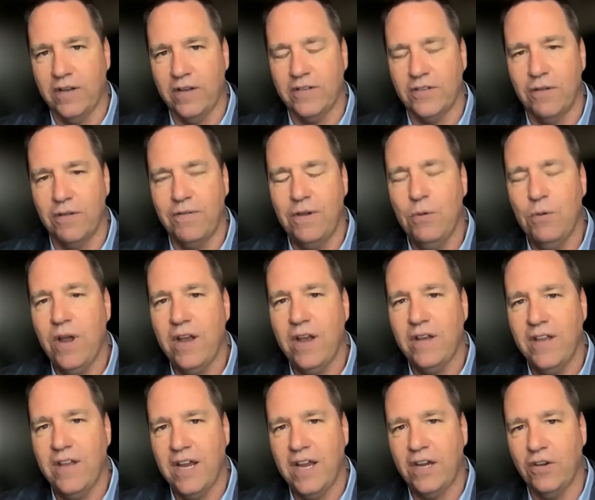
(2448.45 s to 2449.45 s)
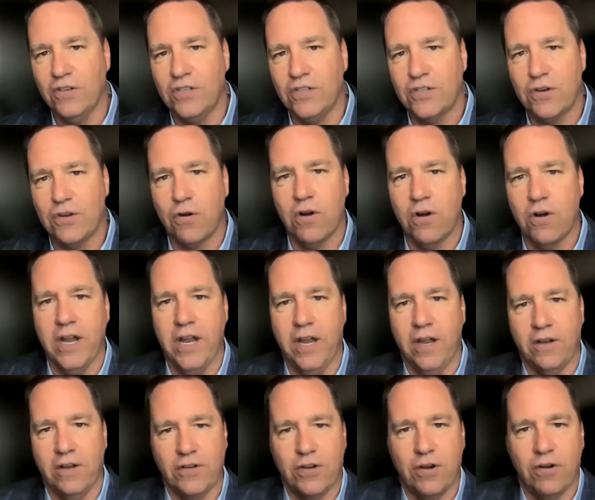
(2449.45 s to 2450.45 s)
And so if you want to take your story
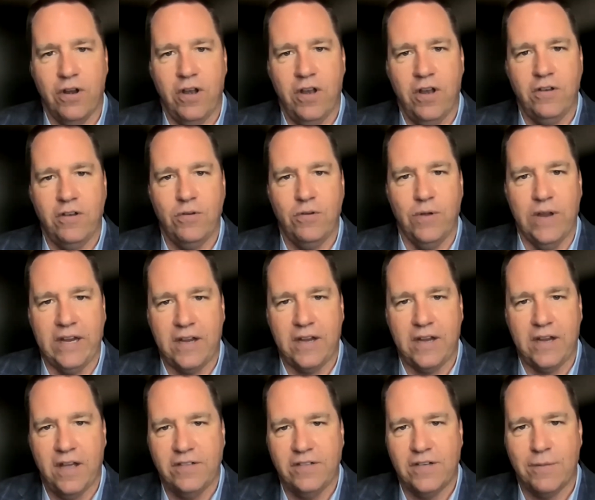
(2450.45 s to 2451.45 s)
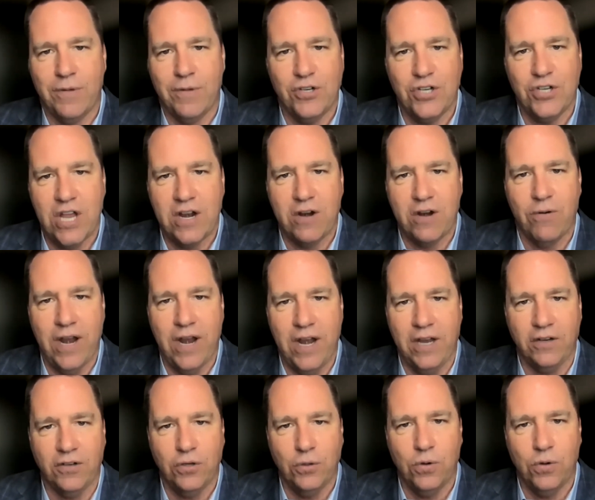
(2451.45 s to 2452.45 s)
and turn it into a customer
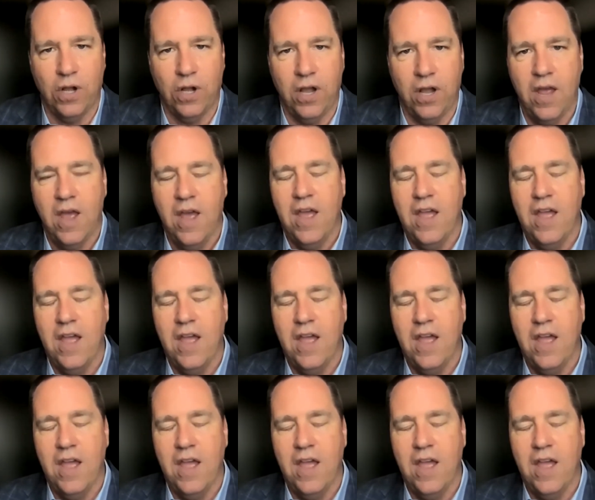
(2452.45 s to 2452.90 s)
generating tool,